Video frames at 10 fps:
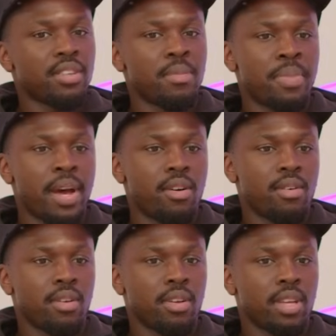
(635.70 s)
about
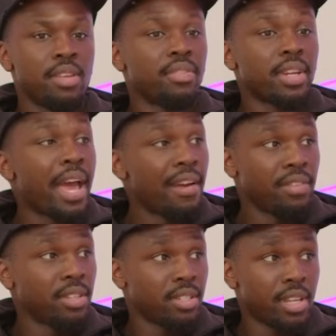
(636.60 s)
even
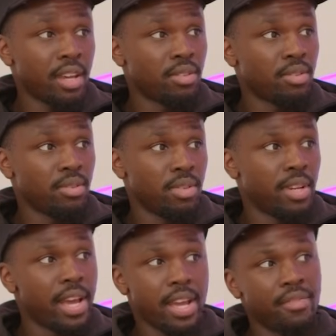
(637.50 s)
having a stag do.
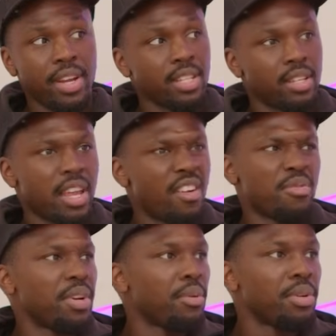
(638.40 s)
Like if I didn't have
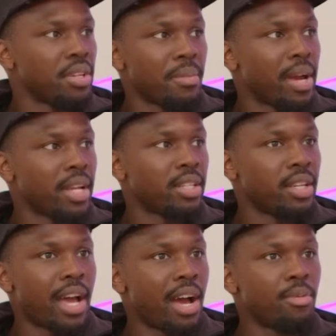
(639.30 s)
one, I wouldn't have minded.
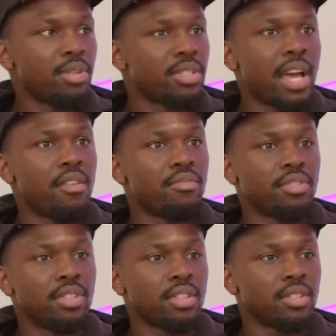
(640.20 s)
Like I was down
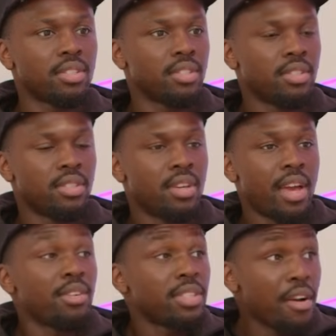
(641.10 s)
for
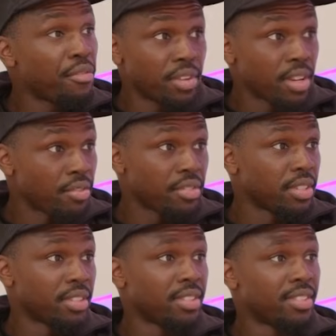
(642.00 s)

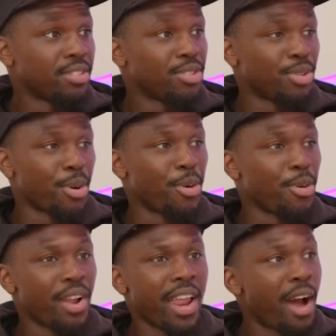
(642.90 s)
nothing. Okay, so
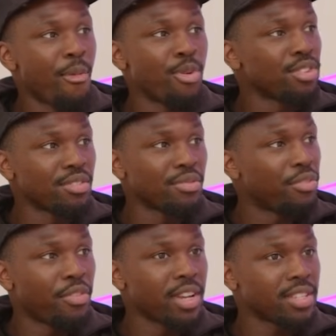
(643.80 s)
I wasn't
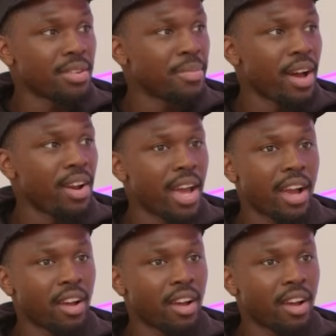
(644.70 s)
fussed about like